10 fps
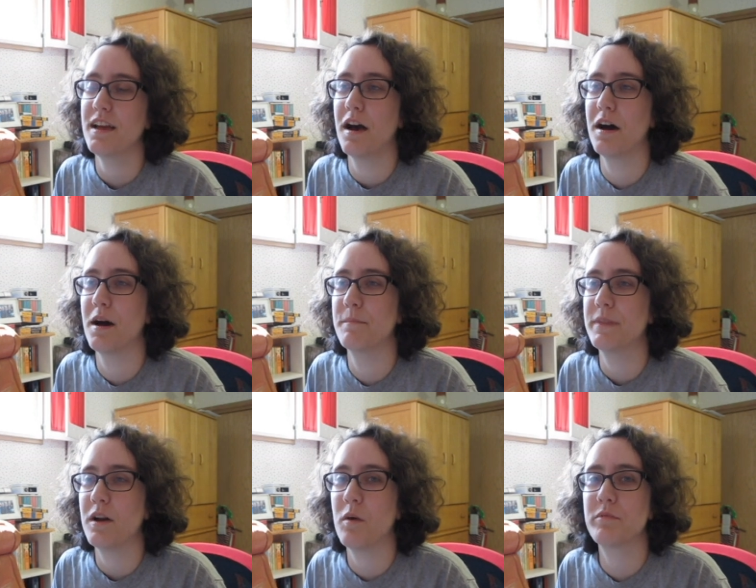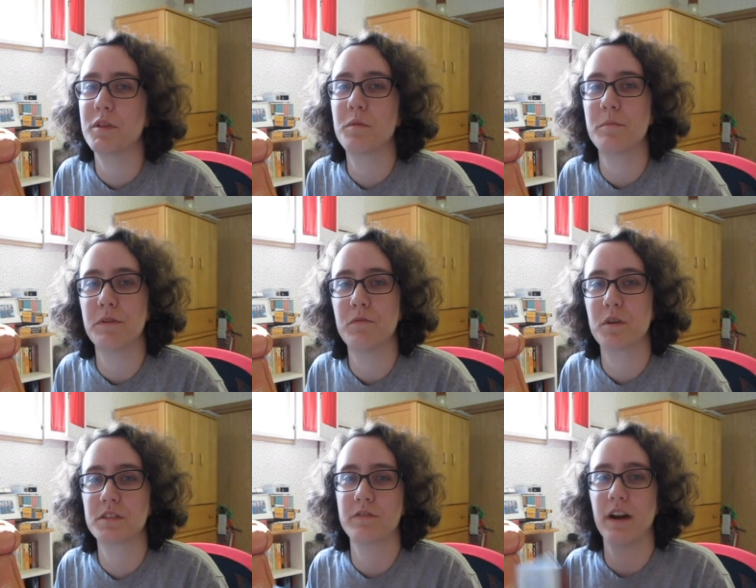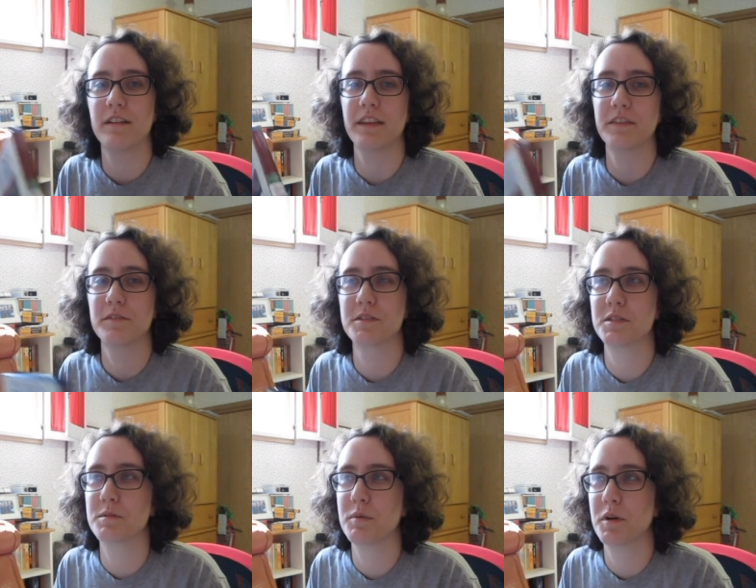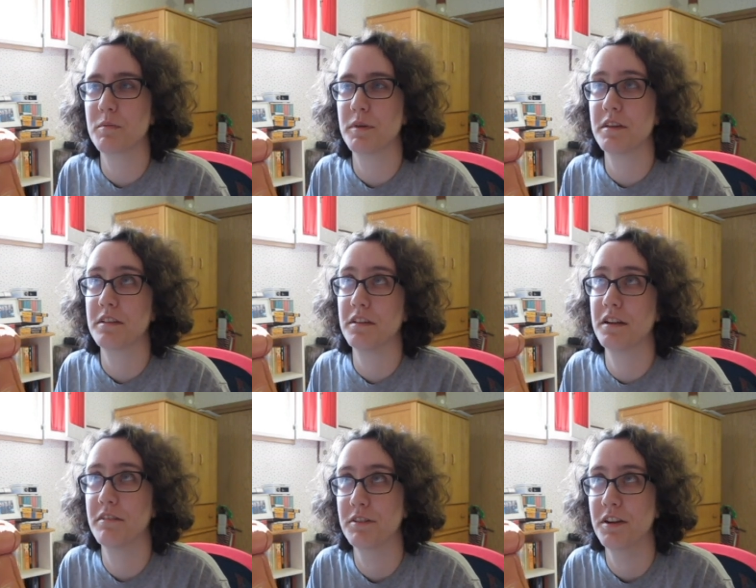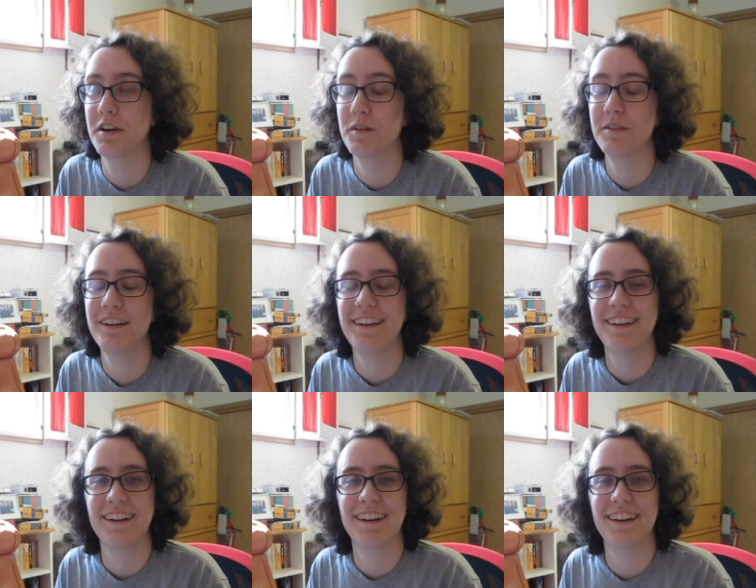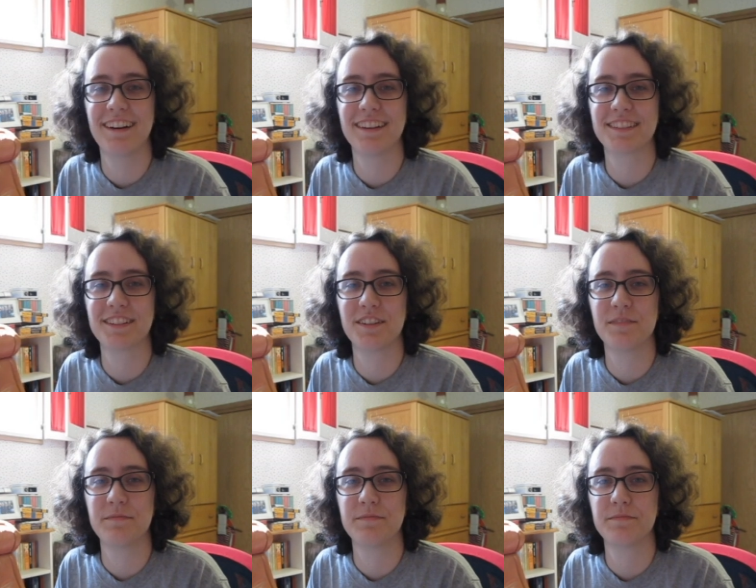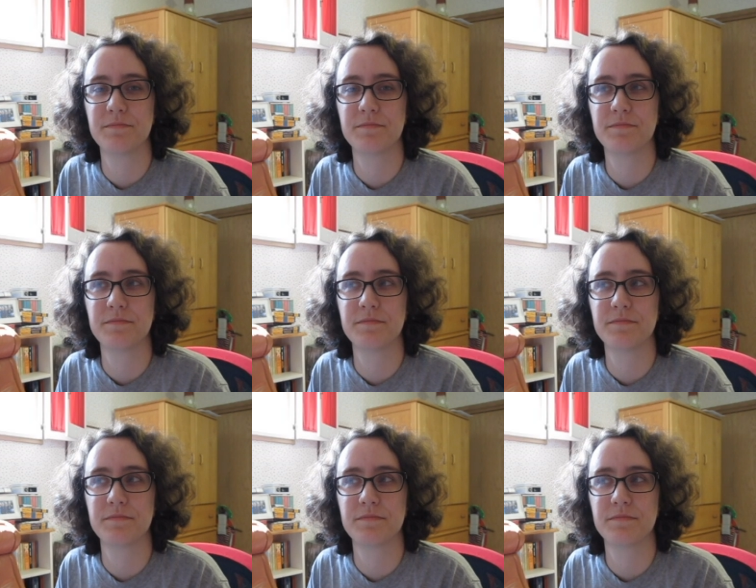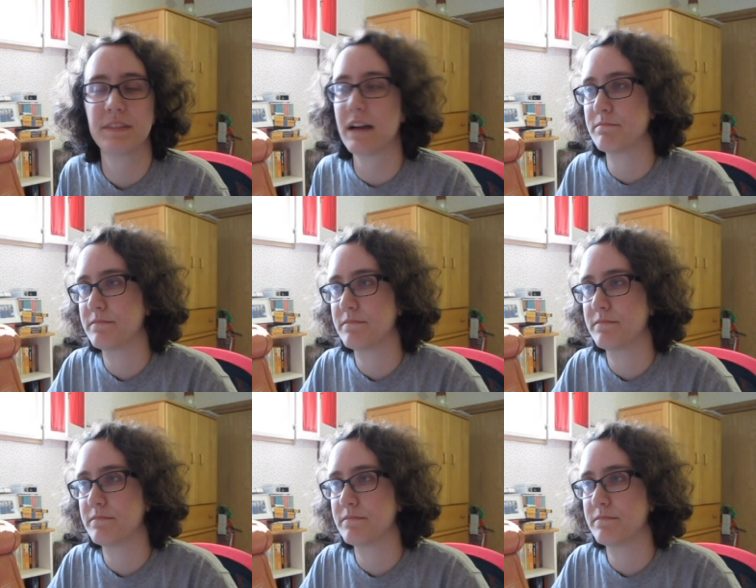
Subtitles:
Hopefully there won't be a forest fire like there is in this book, but you never know. So, yeah.